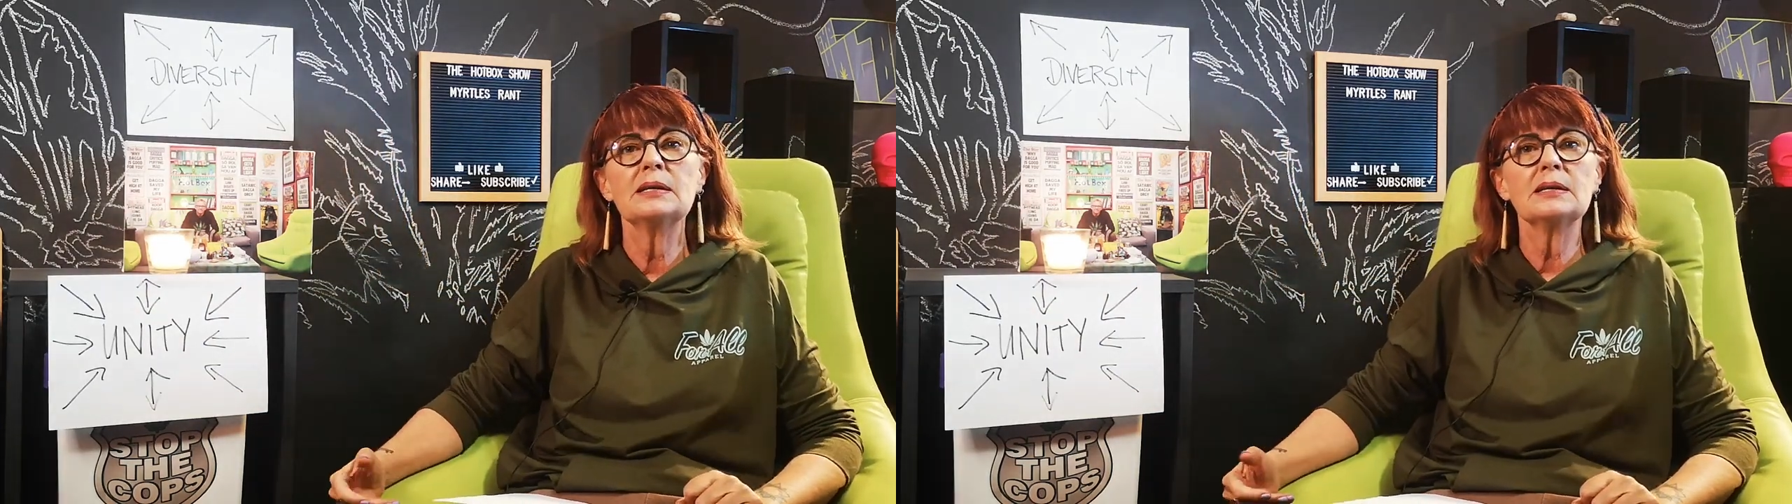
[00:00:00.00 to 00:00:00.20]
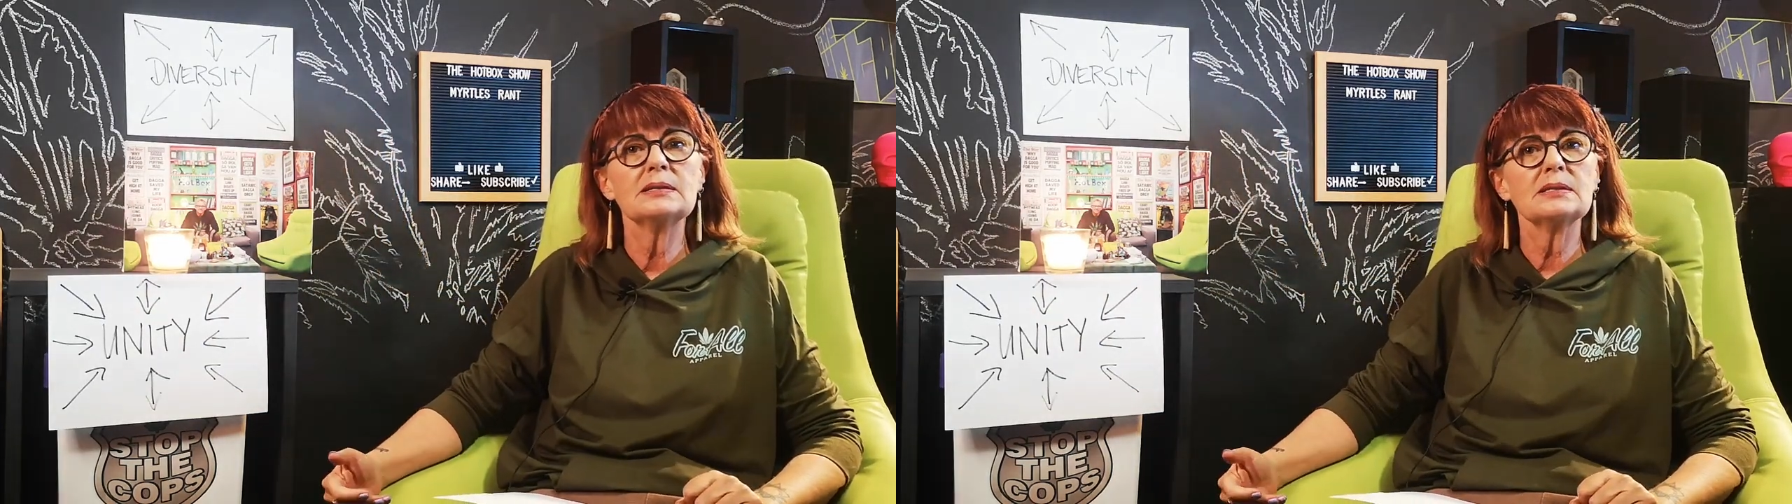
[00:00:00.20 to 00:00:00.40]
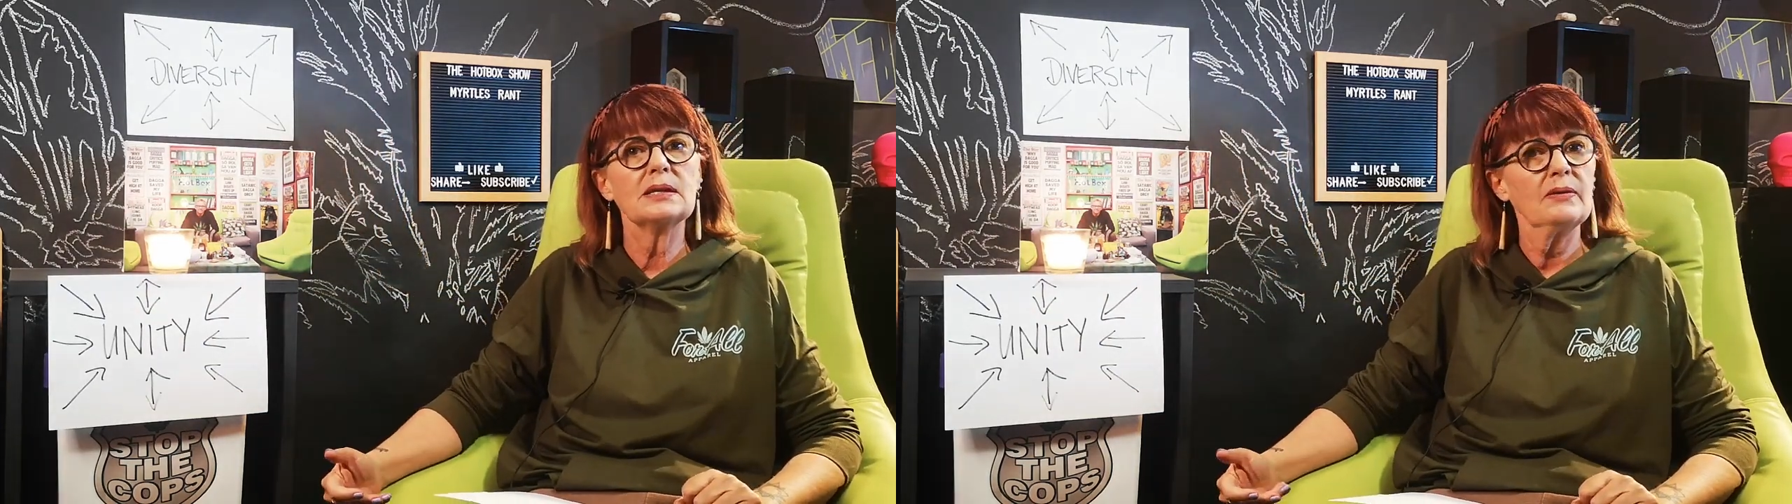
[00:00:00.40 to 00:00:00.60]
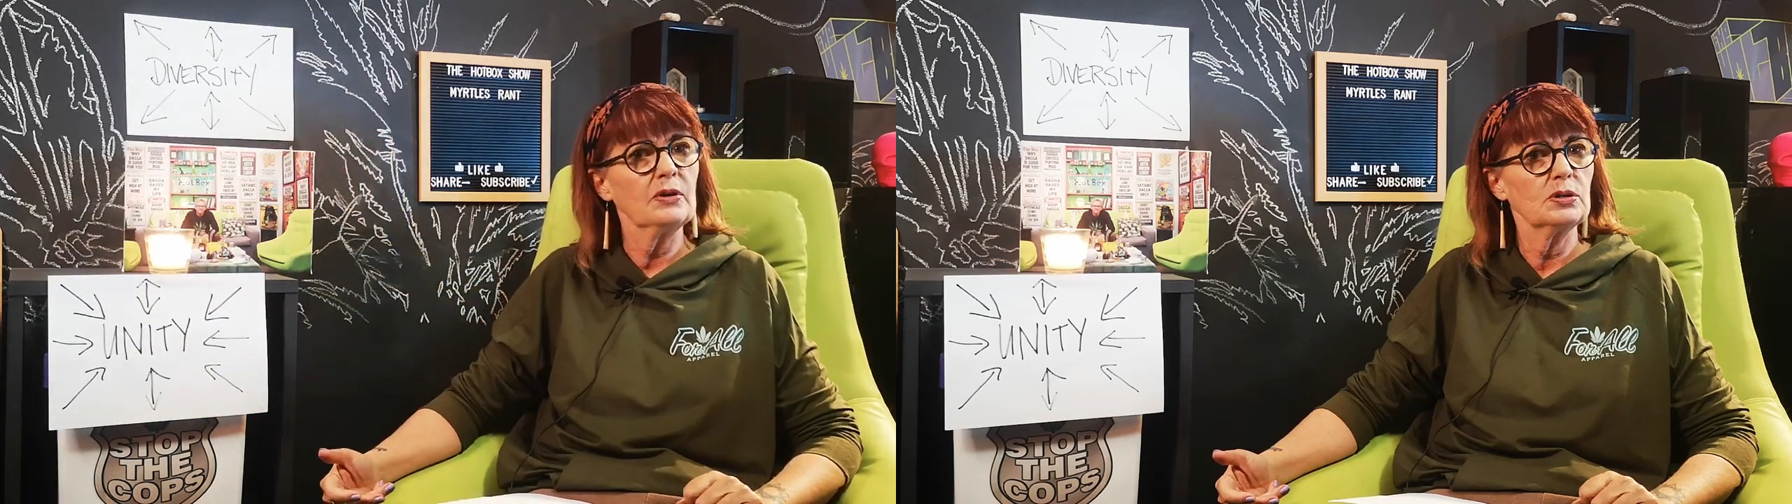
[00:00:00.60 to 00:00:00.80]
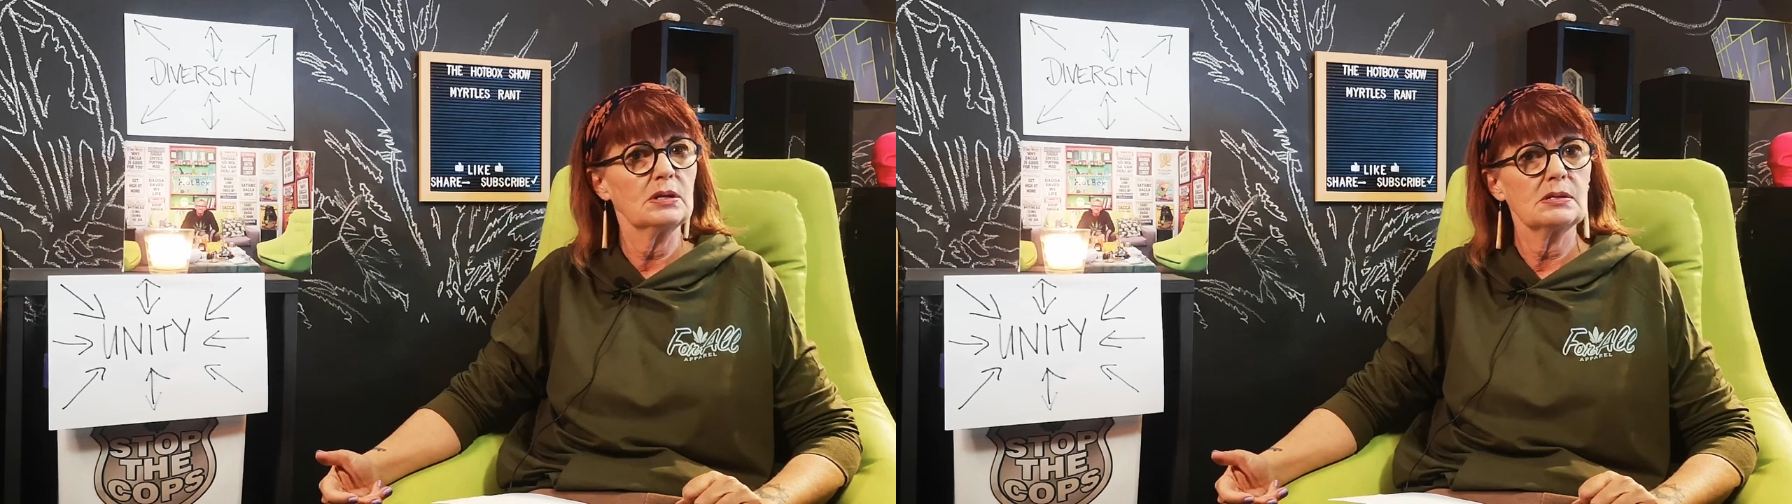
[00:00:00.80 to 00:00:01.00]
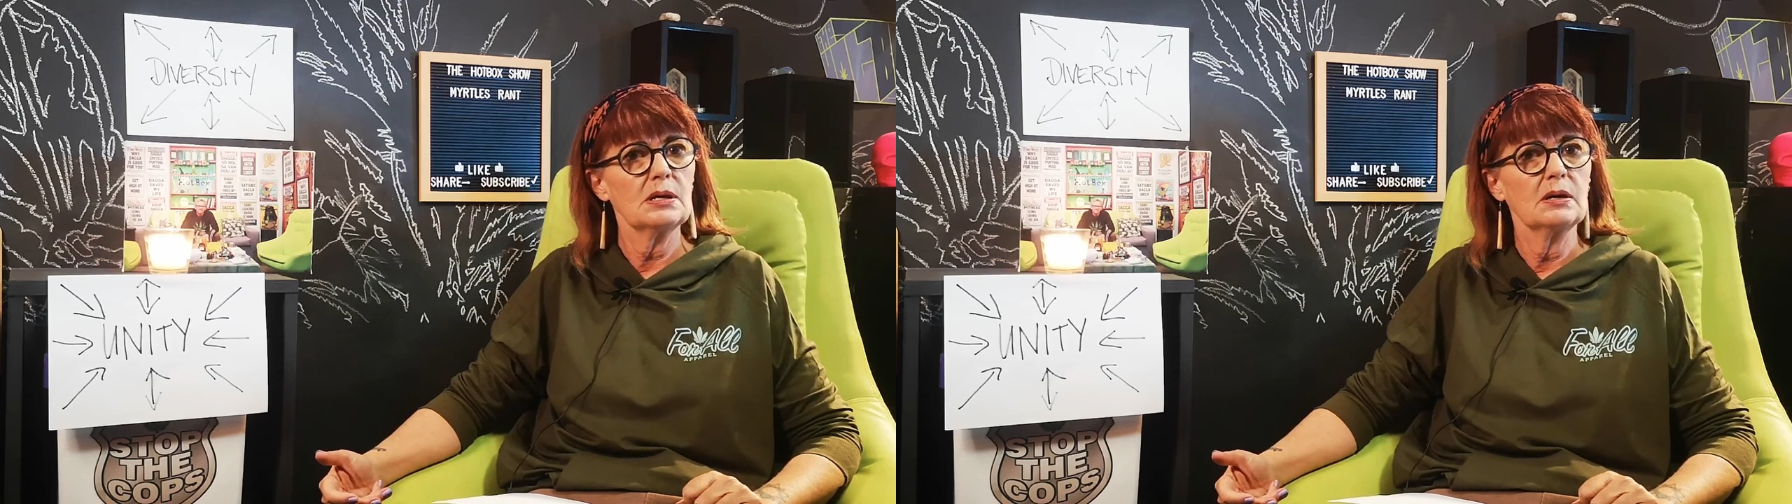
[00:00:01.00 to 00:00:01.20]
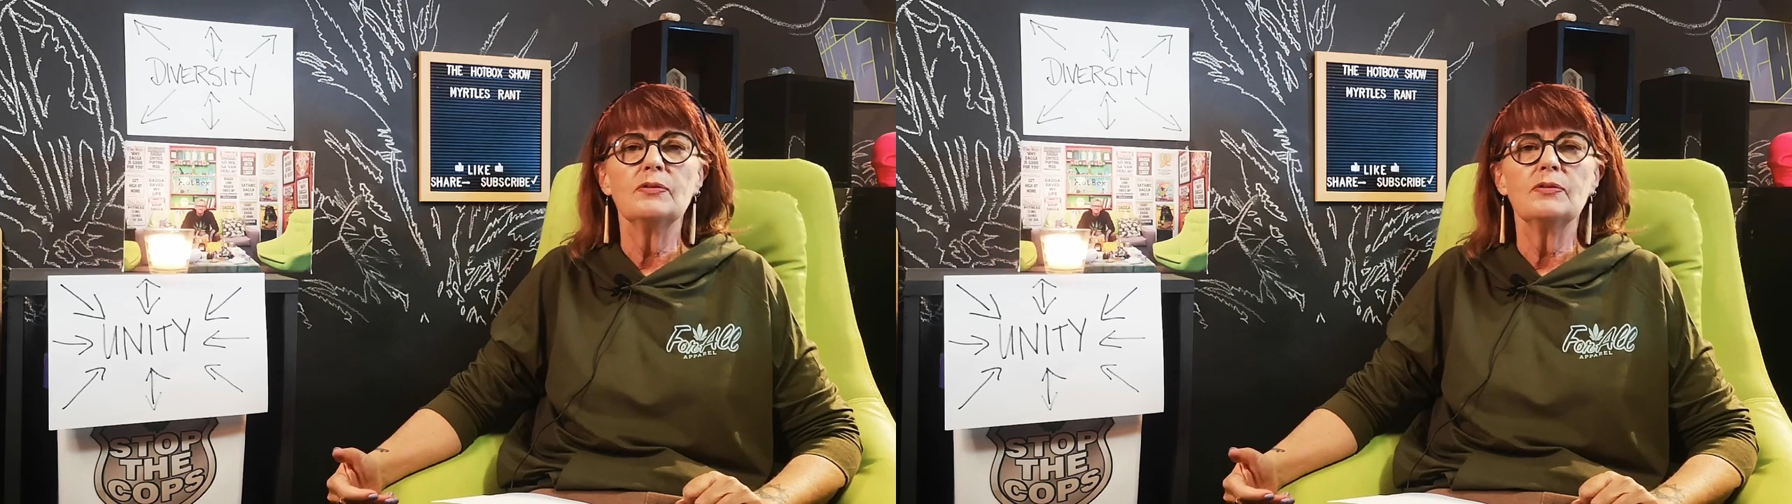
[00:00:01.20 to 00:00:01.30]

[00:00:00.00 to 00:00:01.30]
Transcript: in its diversity.